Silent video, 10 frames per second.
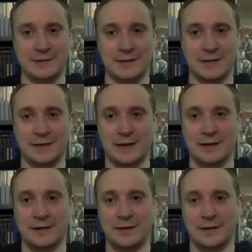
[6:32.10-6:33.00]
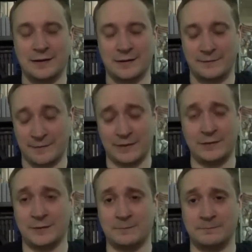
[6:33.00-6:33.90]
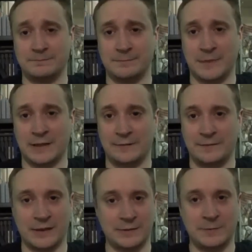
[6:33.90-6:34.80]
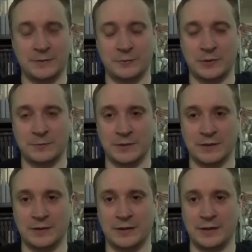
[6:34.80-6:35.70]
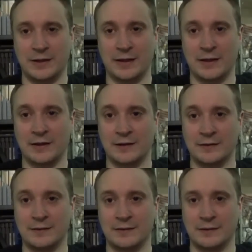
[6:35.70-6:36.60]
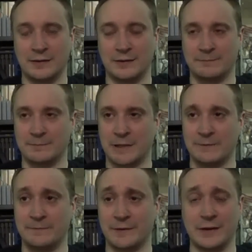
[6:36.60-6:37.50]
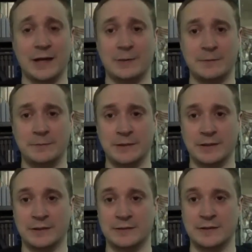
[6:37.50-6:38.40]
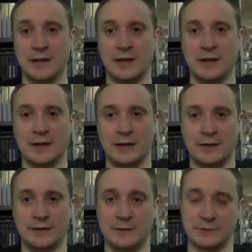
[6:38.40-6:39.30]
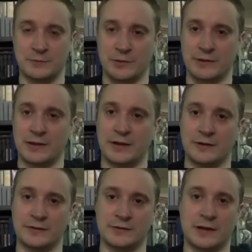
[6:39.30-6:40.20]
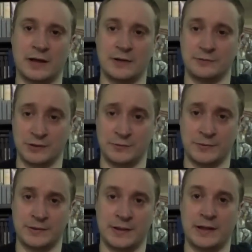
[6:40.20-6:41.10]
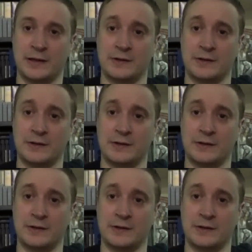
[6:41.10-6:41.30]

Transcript: I said, I found him, and I found him at Walmart, and I'm very happy because this was one of the characters I really wanted to get.